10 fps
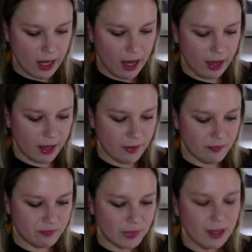
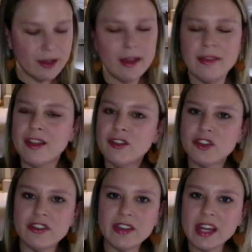And then
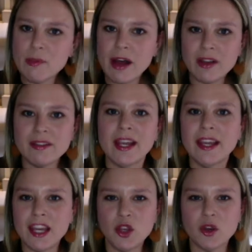just think about
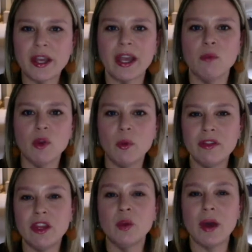taking your camera
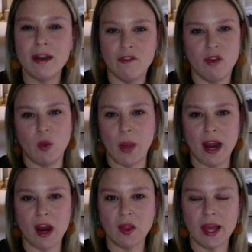with you
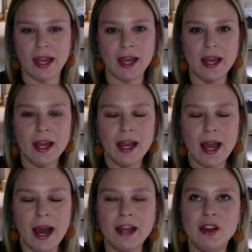everywhere. Like,
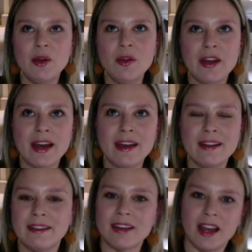I know that
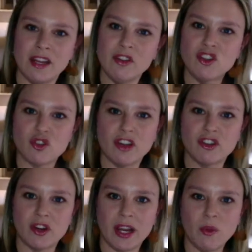it's kind of a
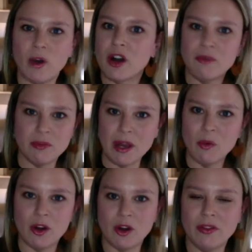drudgery. Welcome to my
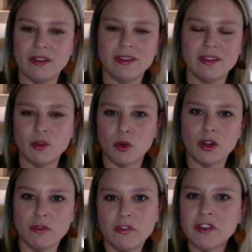world. This is the
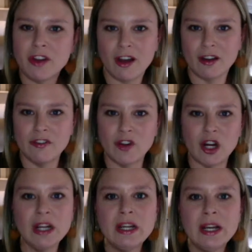world of a photographer.